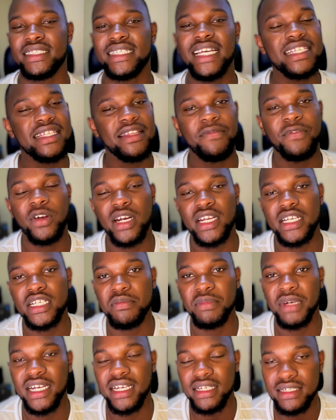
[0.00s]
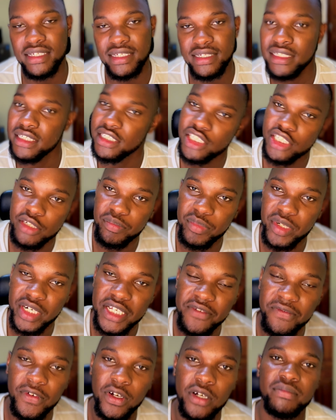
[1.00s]
That's the Forex market in its
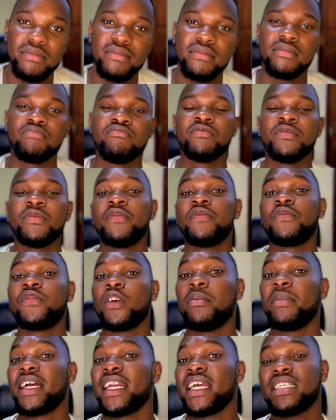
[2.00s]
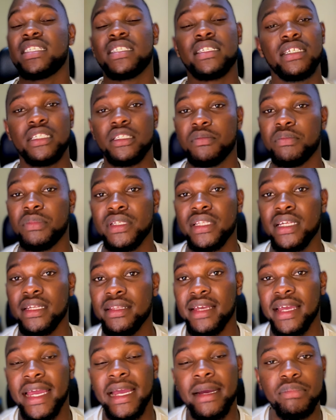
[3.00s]
simplest form, from an exchange booth
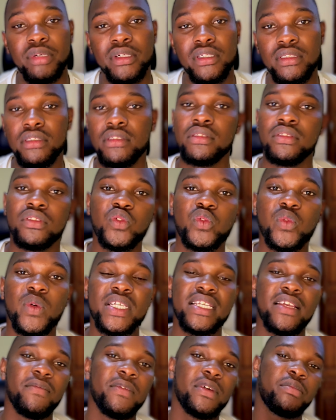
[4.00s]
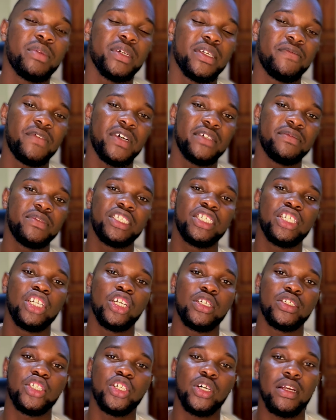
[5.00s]
at the airport to a $7.5
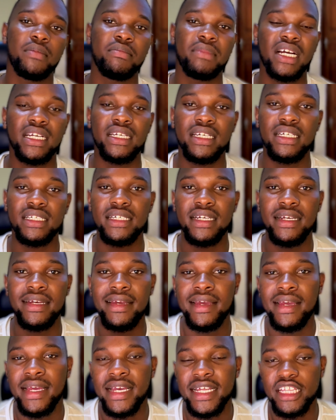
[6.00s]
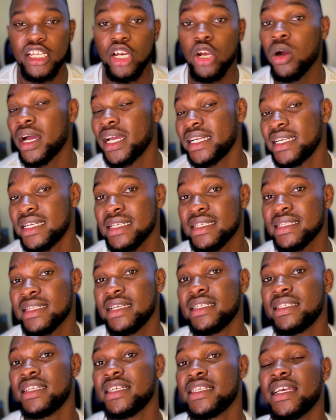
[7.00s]
trillion market. The core idea
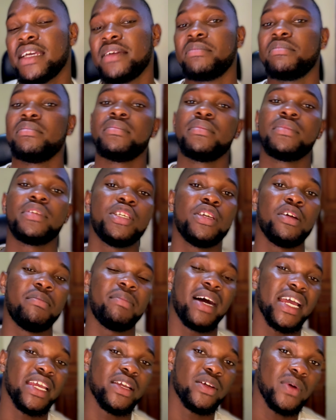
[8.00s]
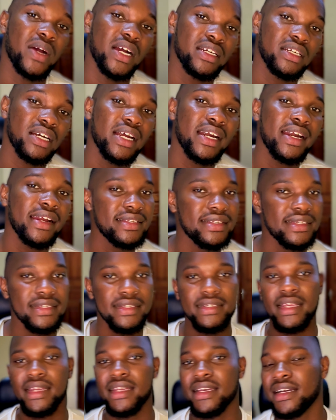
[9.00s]
stays the same. You're buying one
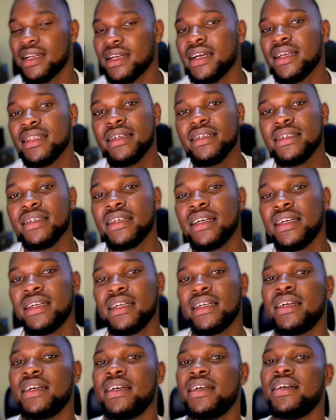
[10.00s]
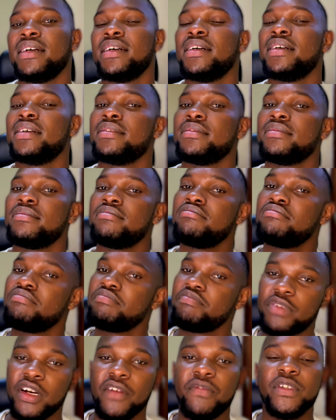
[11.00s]
currency, selling another,
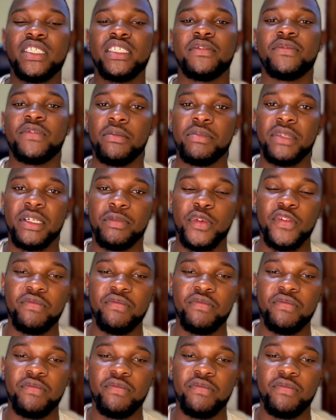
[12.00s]
profiting from the